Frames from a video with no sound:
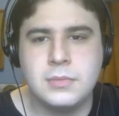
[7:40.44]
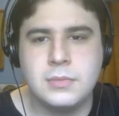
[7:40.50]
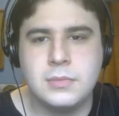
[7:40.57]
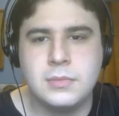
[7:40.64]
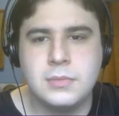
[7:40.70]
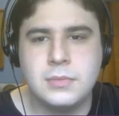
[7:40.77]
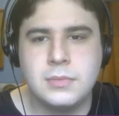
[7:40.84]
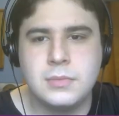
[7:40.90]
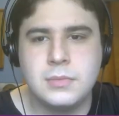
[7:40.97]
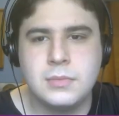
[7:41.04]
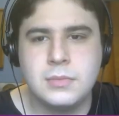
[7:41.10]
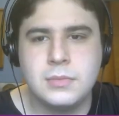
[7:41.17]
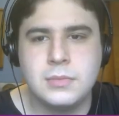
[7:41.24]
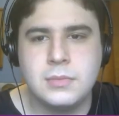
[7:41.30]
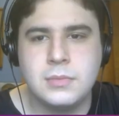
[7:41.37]

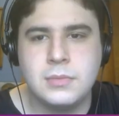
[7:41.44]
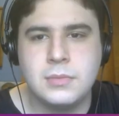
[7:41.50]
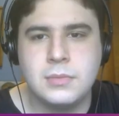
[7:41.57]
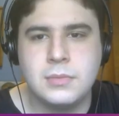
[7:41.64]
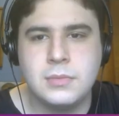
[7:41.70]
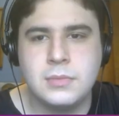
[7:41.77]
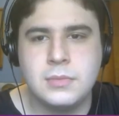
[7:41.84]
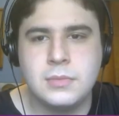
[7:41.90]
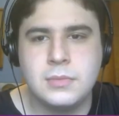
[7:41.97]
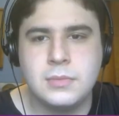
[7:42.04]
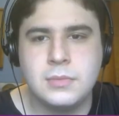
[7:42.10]
[no speech]